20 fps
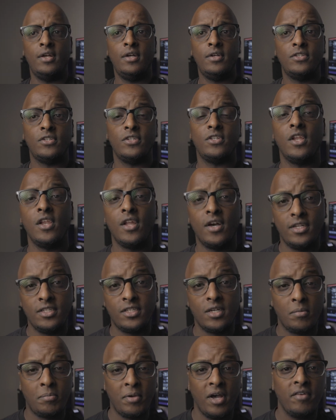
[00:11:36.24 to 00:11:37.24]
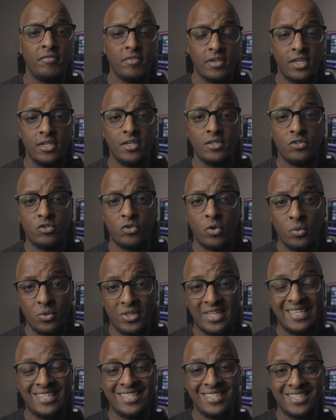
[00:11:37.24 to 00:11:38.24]
So the lines are perfectly controlled.
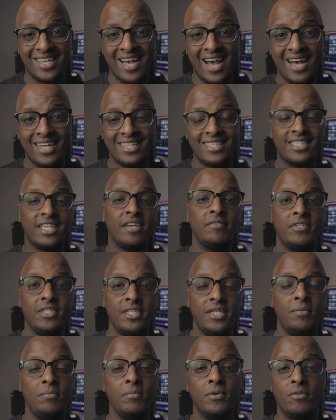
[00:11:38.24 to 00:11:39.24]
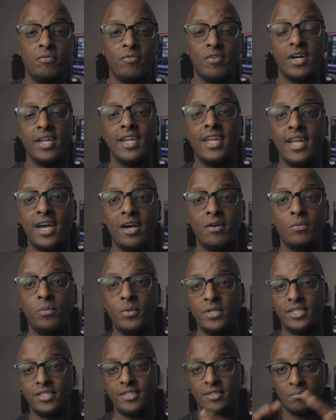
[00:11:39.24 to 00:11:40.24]
This is at 17mm right now,
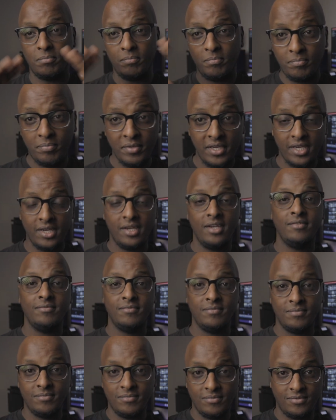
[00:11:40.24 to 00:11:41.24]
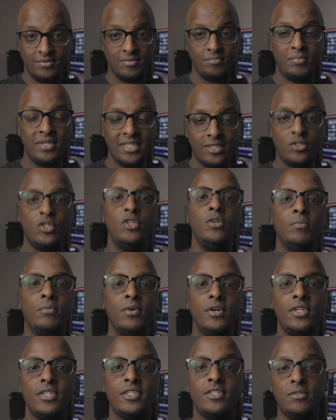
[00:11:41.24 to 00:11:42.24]
which is a bit too
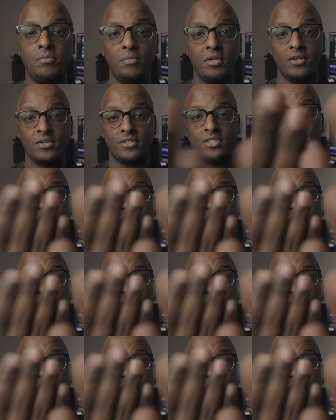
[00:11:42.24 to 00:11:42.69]
much, to be honest.